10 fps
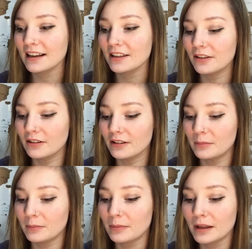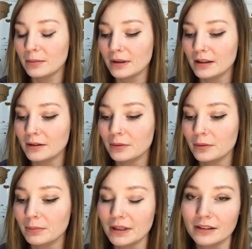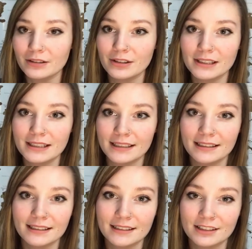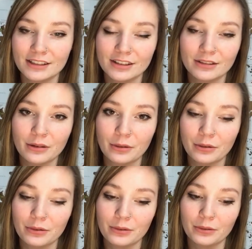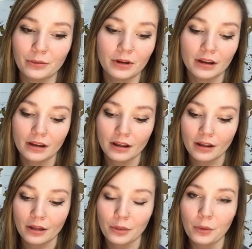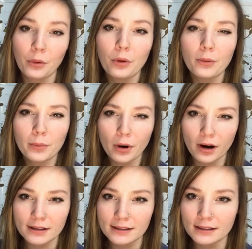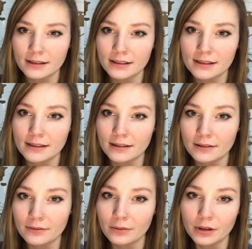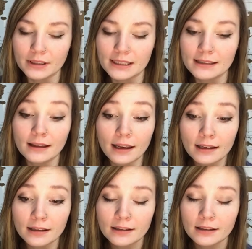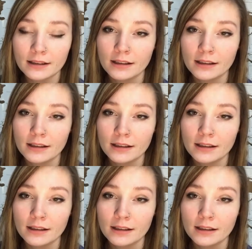I thought maybe it would be interesting just to go through the whole process of what it's like